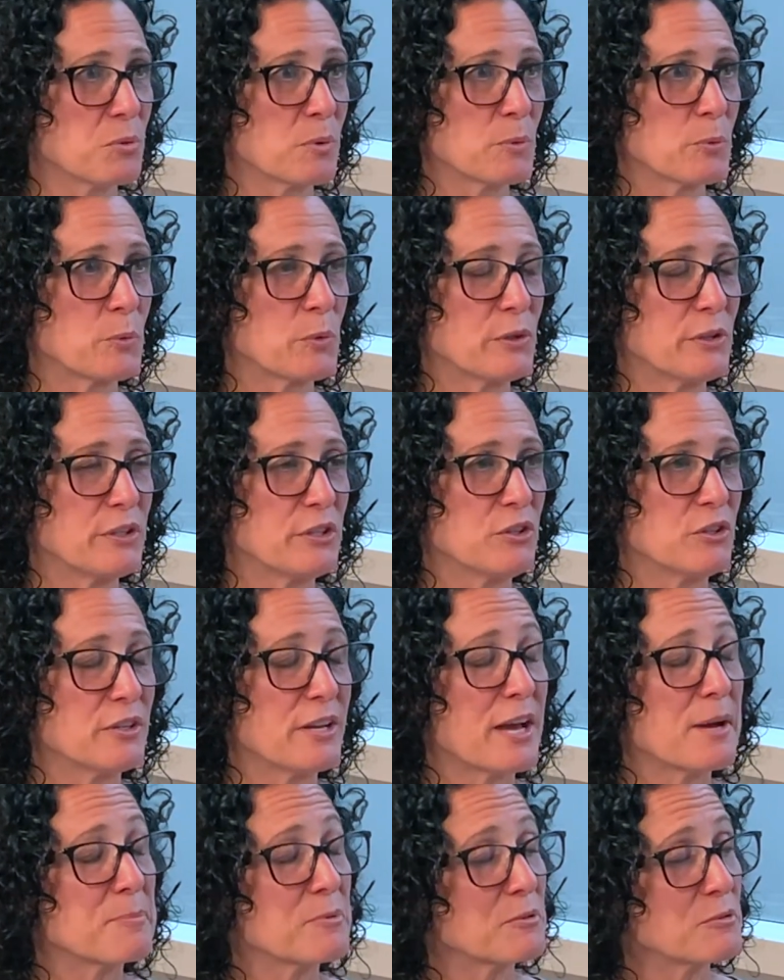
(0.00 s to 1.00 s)
a really good
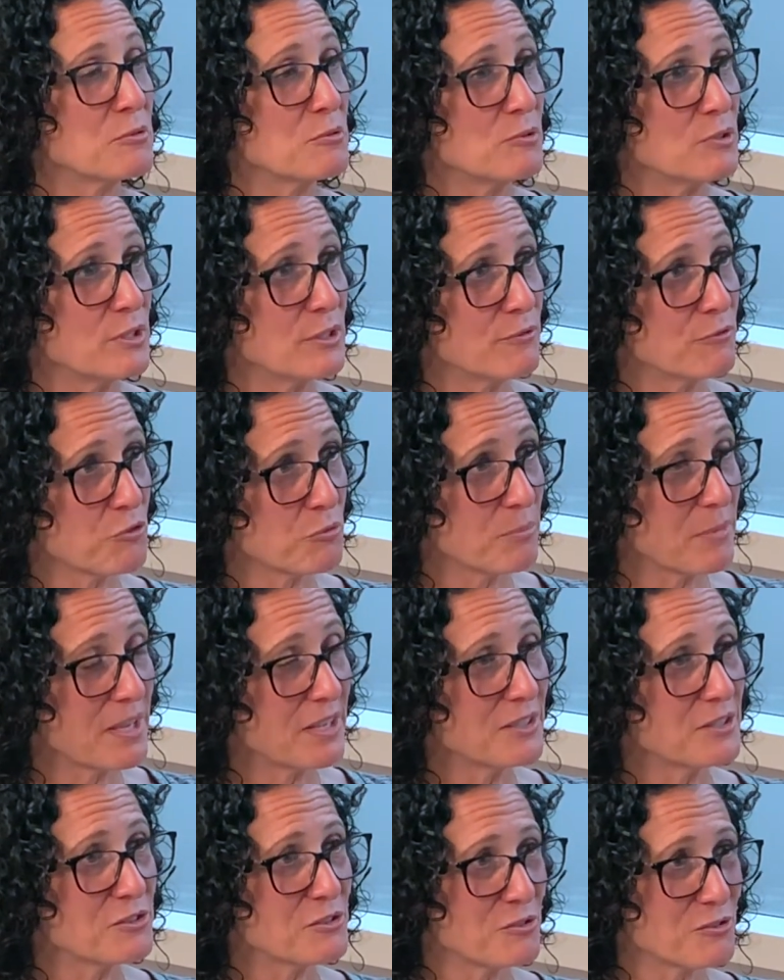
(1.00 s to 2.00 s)
opportunity for
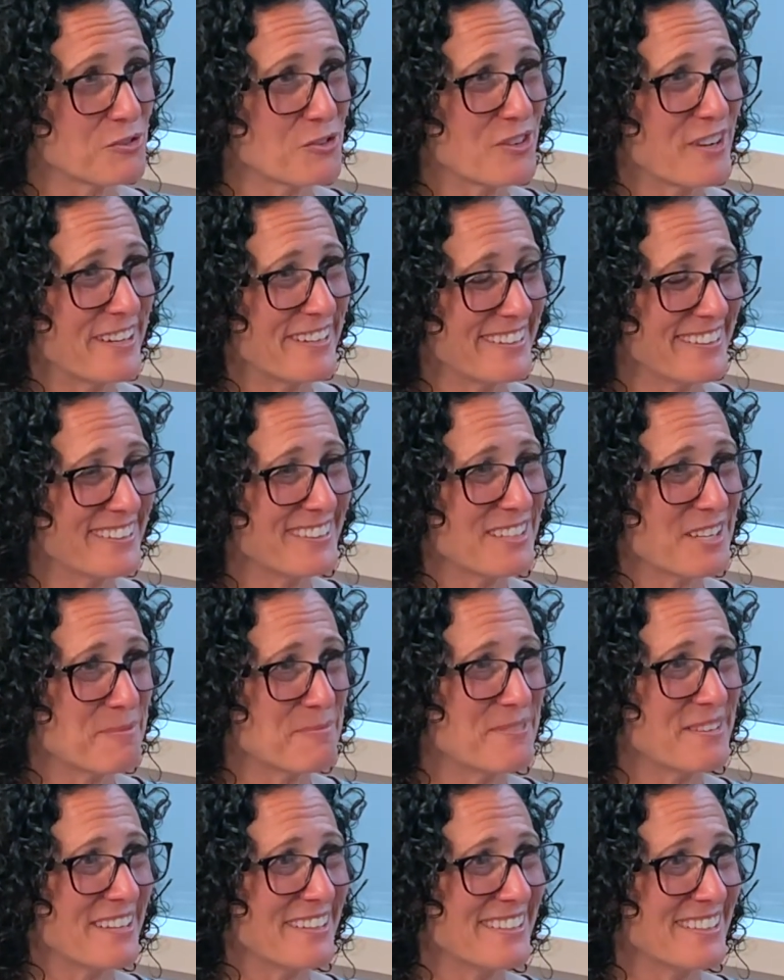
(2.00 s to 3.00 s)
manager training and
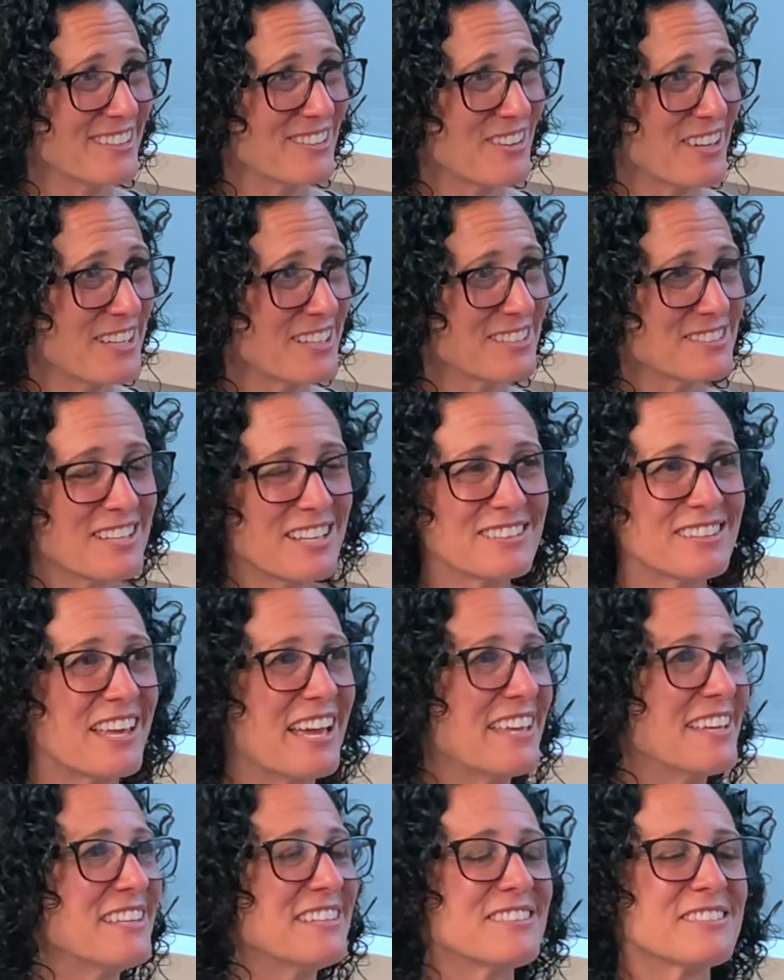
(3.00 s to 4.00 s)
updating, right? Because yeah. I
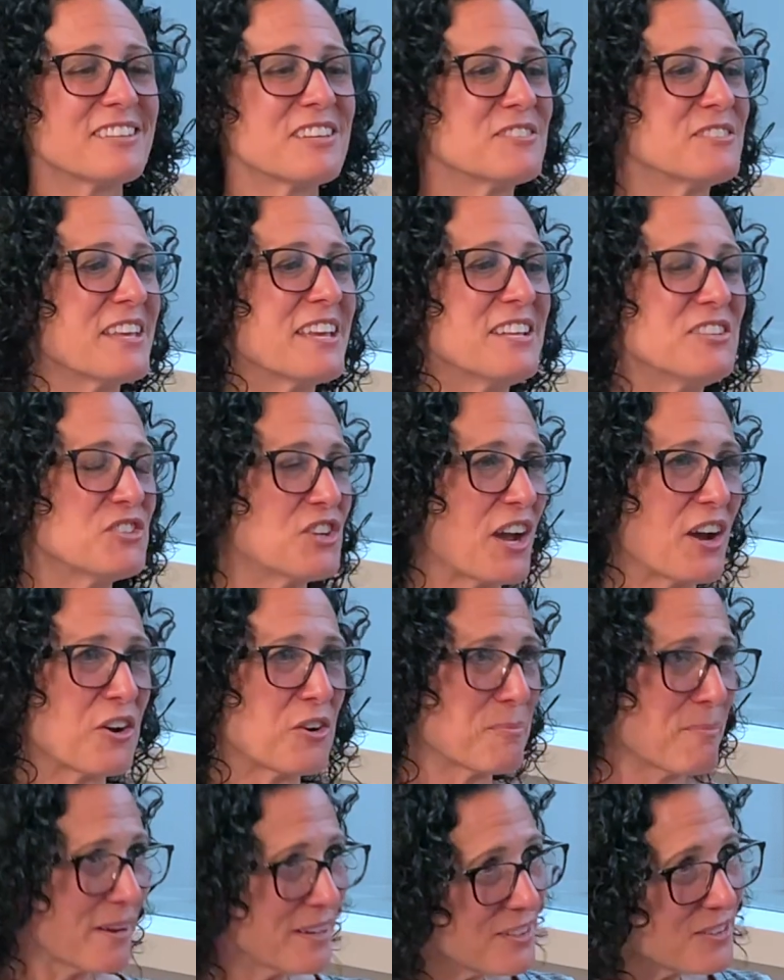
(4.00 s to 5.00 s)
la- because
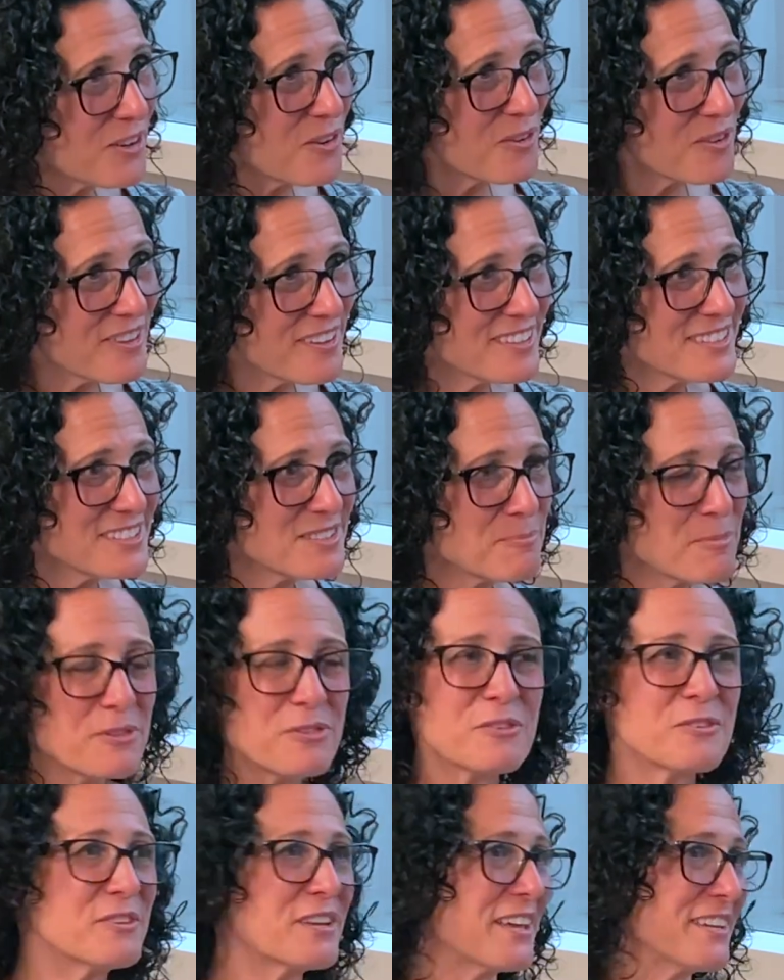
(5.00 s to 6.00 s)
HR might know this, but right.
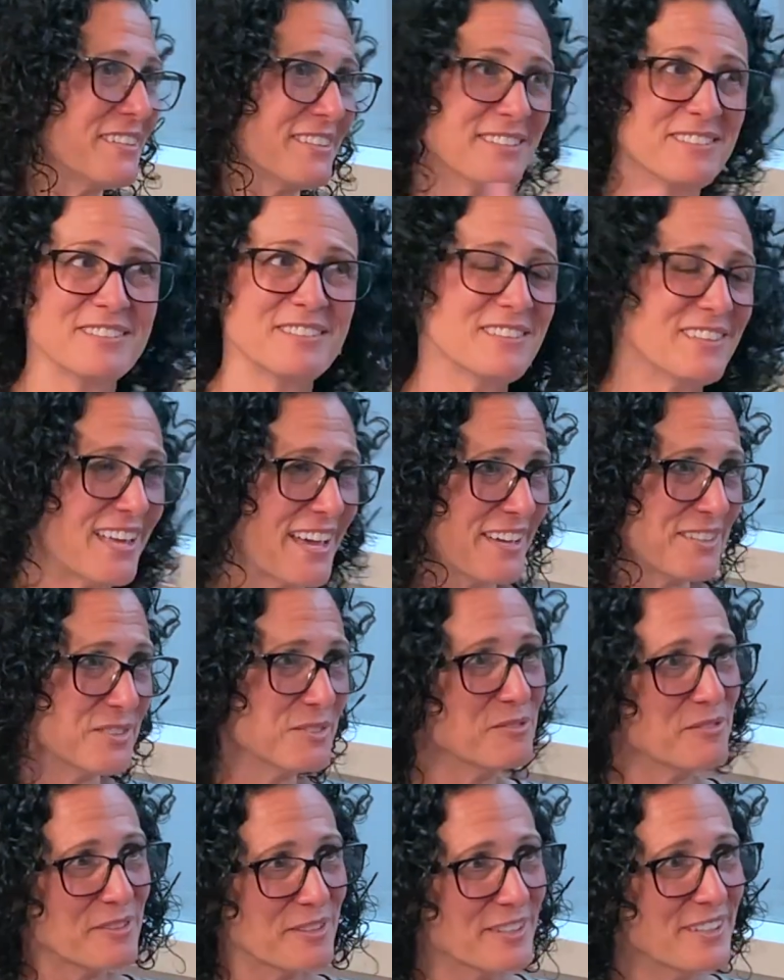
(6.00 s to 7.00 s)
they're not in a lot
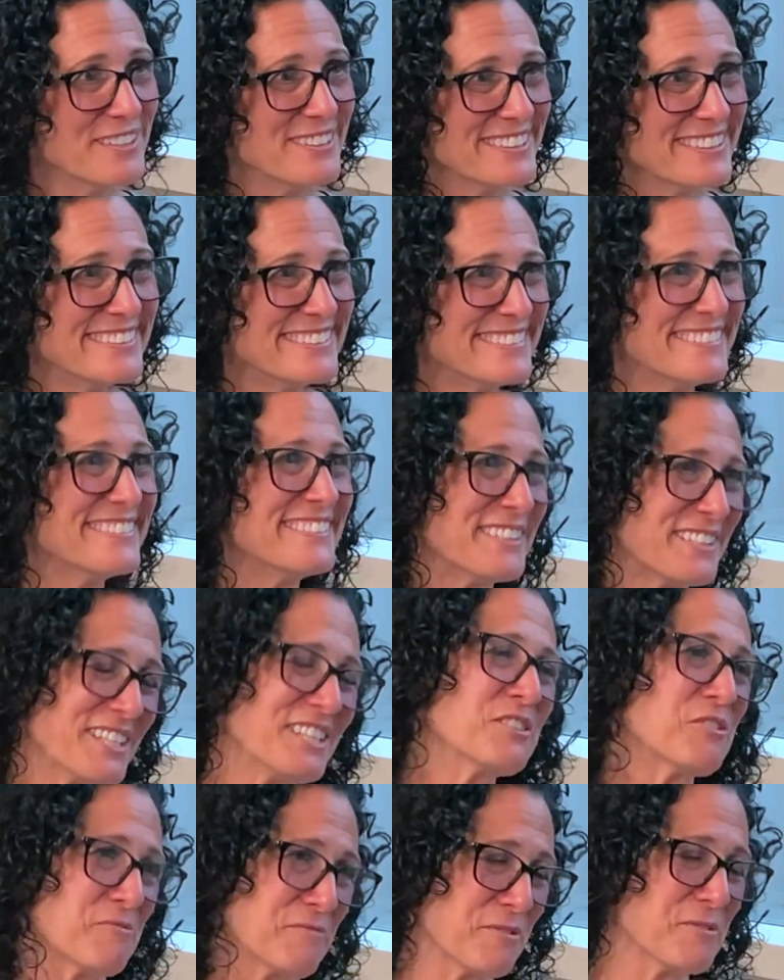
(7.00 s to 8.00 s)
of the
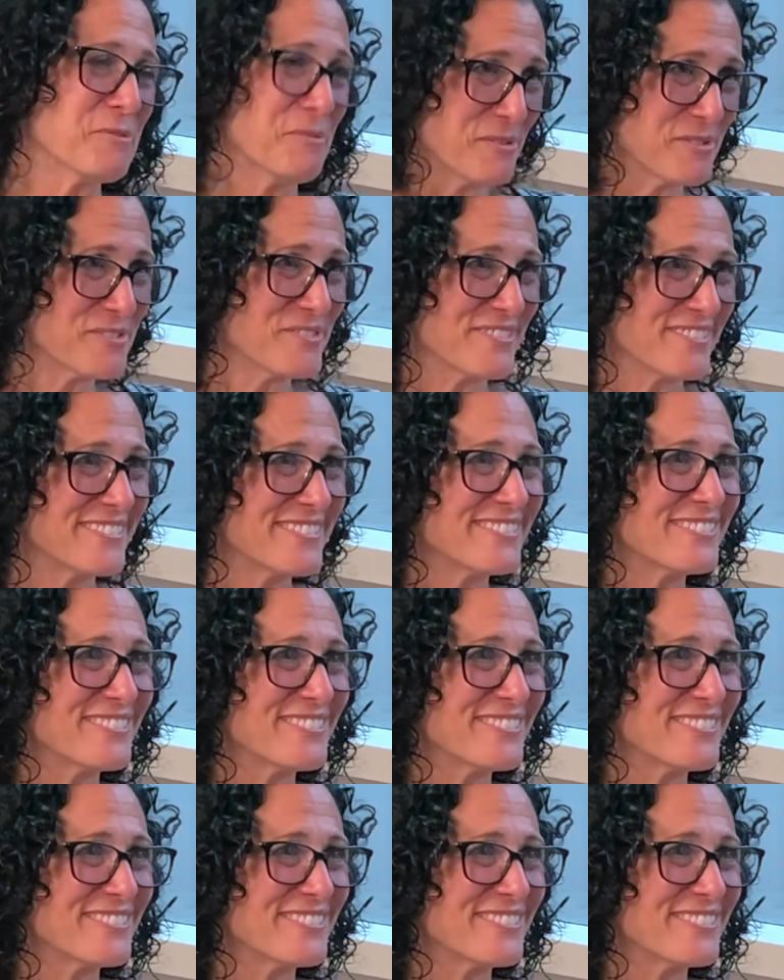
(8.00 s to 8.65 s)
interviews, yep.